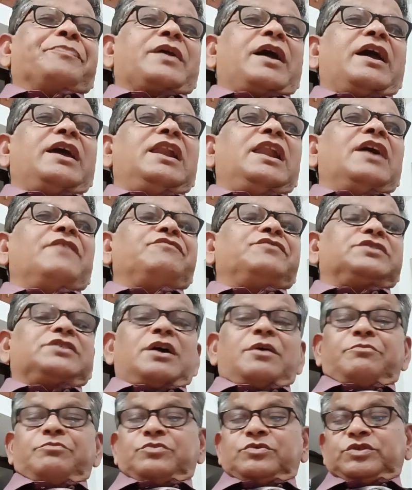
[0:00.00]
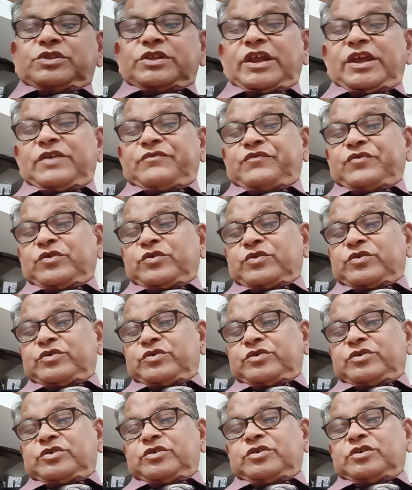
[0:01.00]
I left some
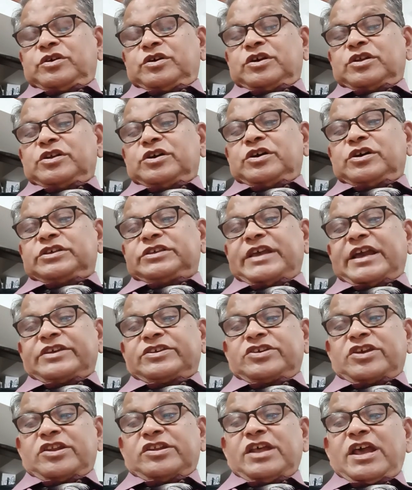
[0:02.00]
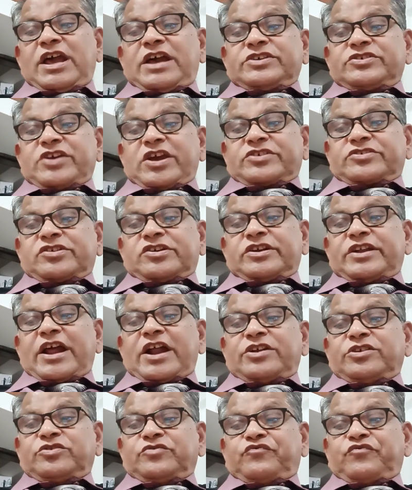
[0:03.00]
3-4 section
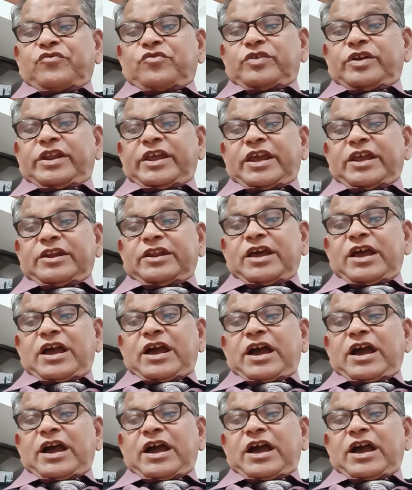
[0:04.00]
10 to 14.